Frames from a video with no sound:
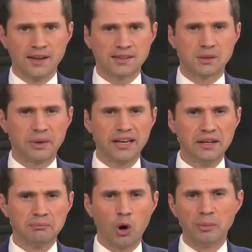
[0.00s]
Some
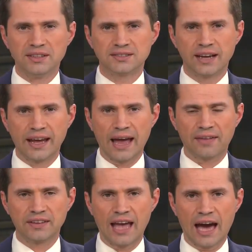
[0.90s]
heated moments today
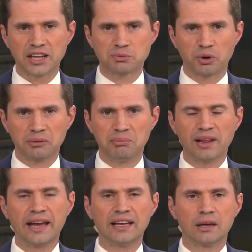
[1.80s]
at the Hattiesburg
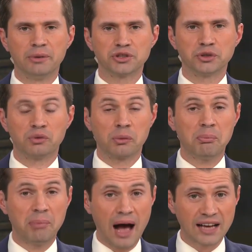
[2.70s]
Planning Commission over
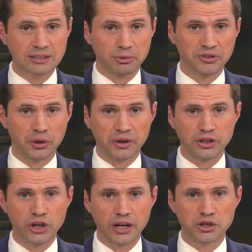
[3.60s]
possible zoning
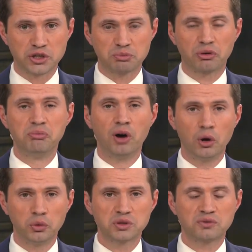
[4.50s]
changes
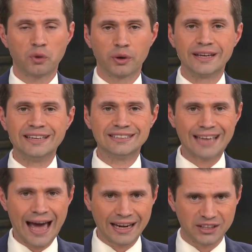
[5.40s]
proposed for East
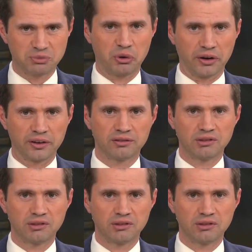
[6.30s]
Hattiesburg. The